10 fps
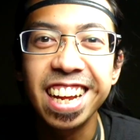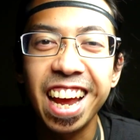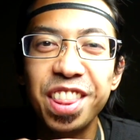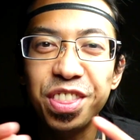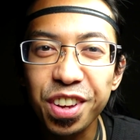
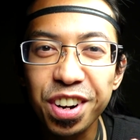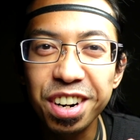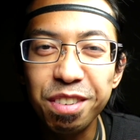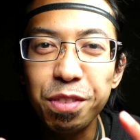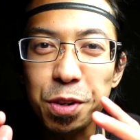And
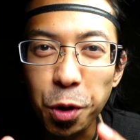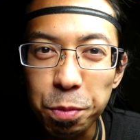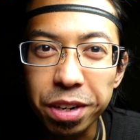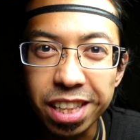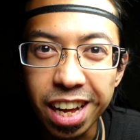third, for
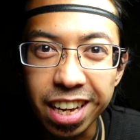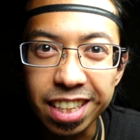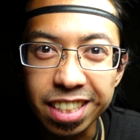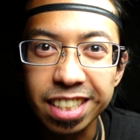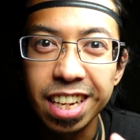corporate
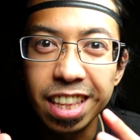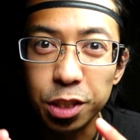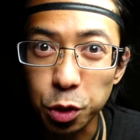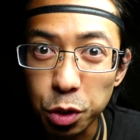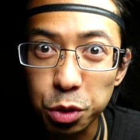clients,
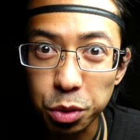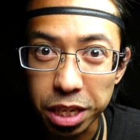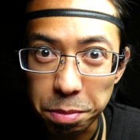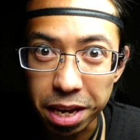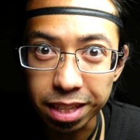this
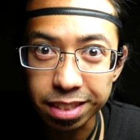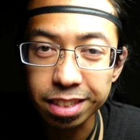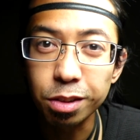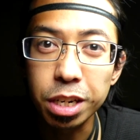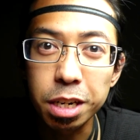usually
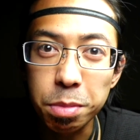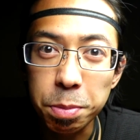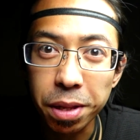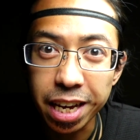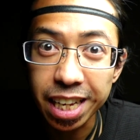means you need to be
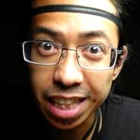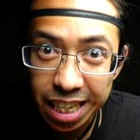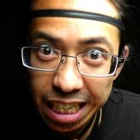playing clean